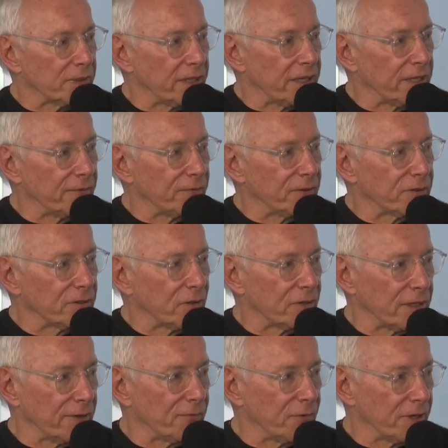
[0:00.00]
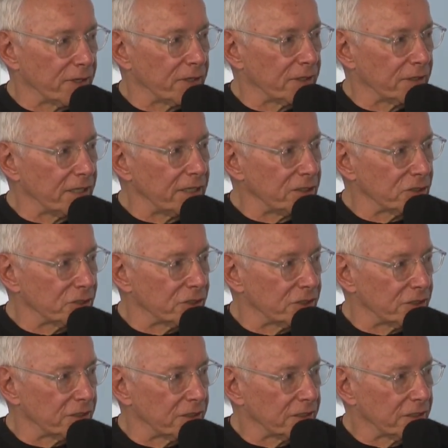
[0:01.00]
And if you don't have
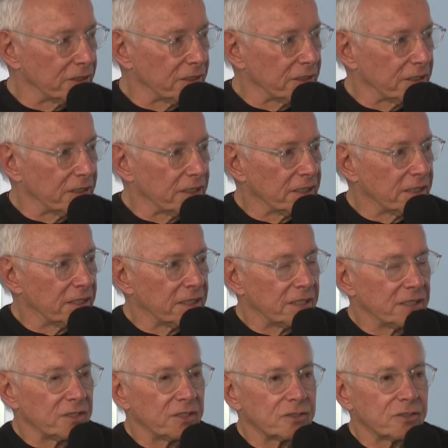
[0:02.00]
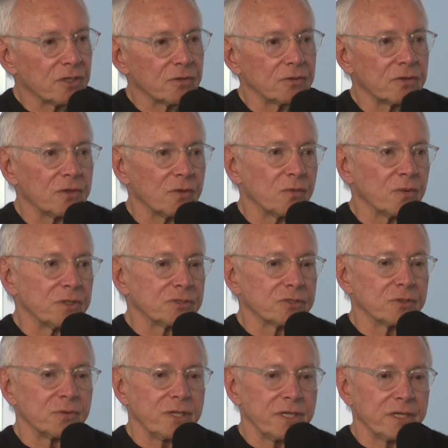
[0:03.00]
regulation, you don't know what
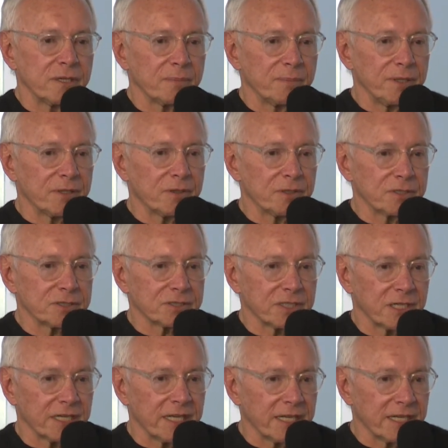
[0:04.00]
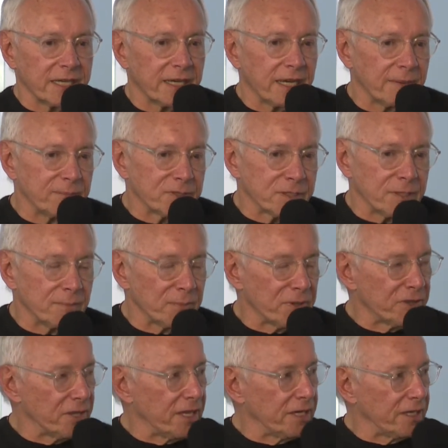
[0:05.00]
you're eating because, again, I, am
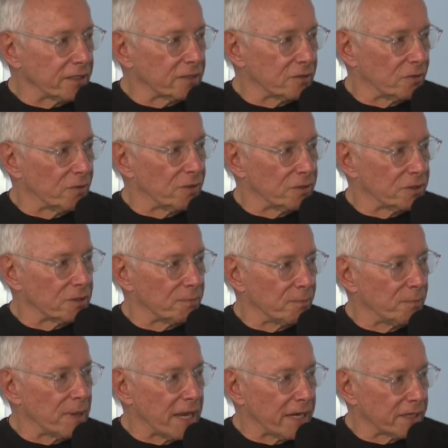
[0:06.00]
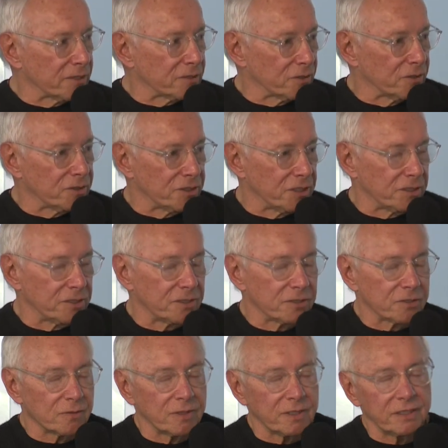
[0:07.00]
sympathetic towards the packaged goods
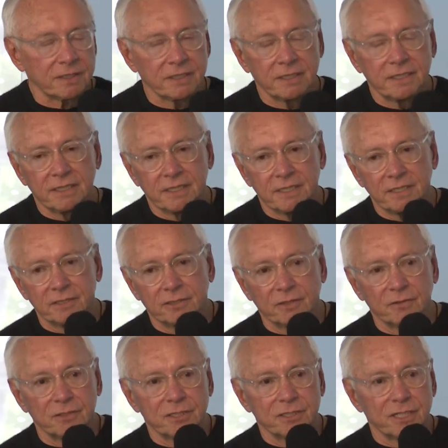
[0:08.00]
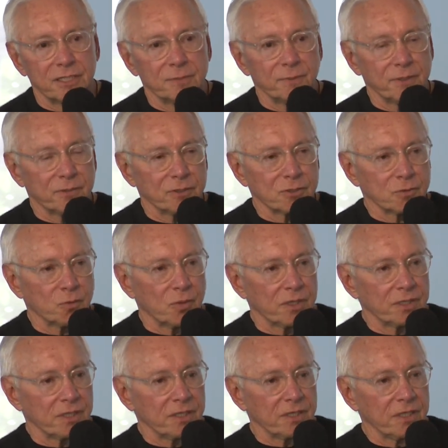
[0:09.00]
industry in a certain sense because
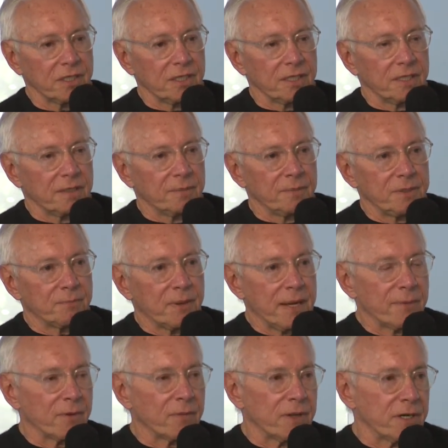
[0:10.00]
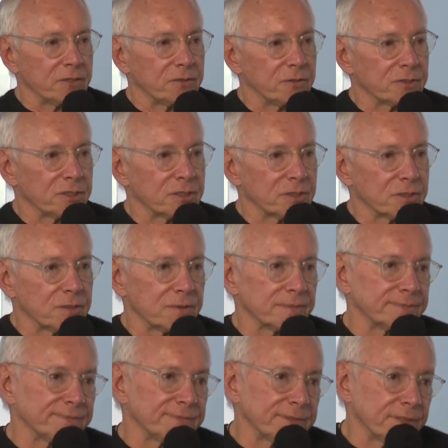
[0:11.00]
one, I mean, pomegranate juice is
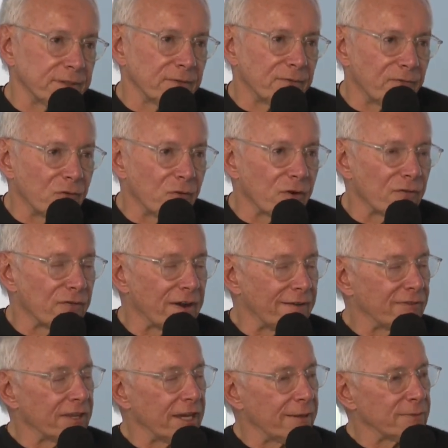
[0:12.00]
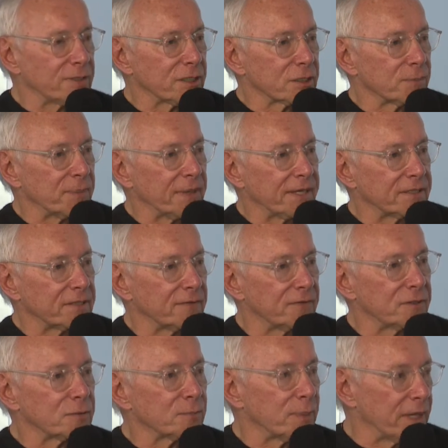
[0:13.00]
you know, four or five times as expensive
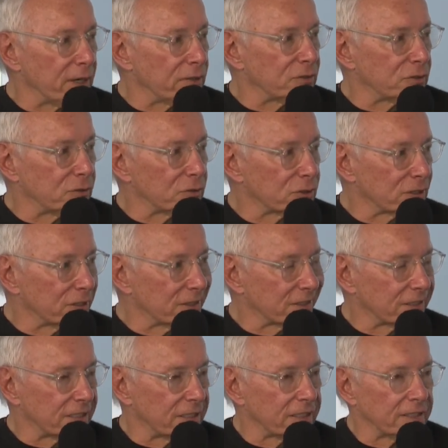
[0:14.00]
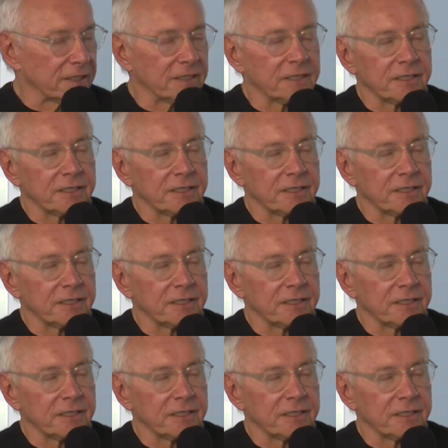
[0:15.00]
as pear juice, let's say.